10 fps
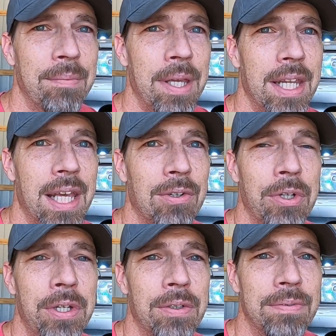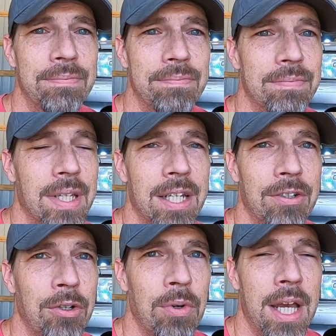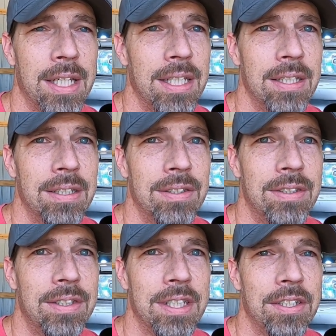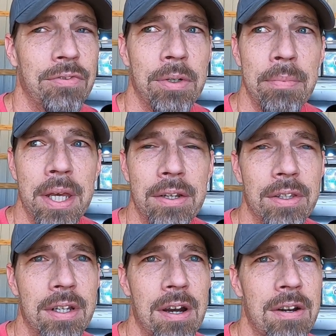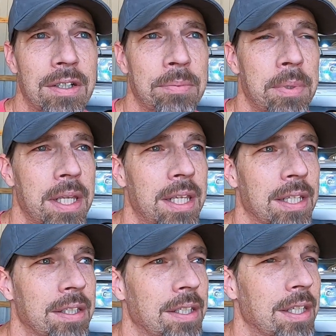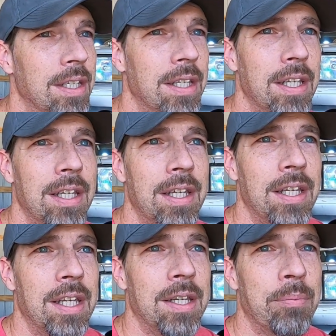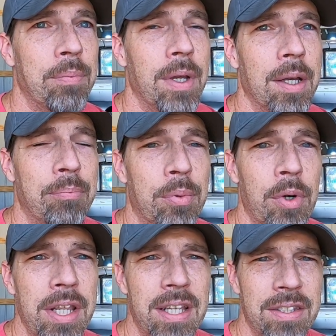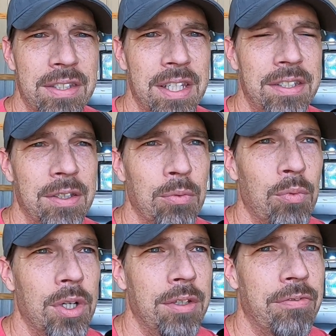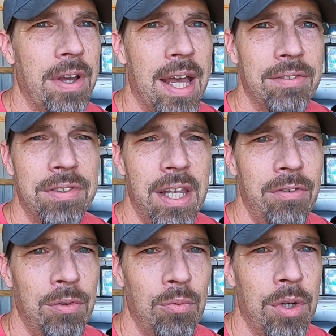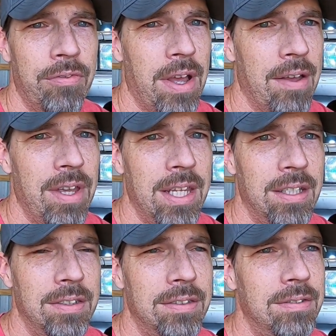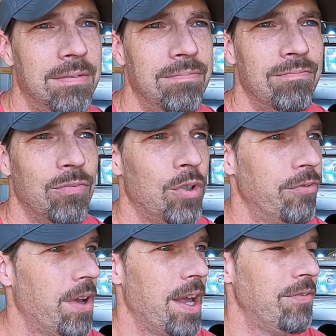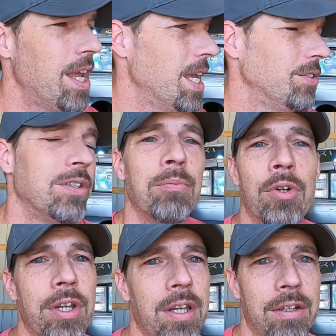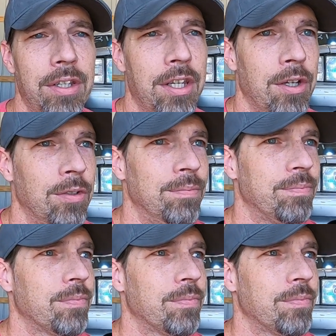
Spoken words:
Man, I don't know. I don't know why I didn't 60 foot better. The car has been a pretty consistent 157, 158 159, somewhere in there, you know,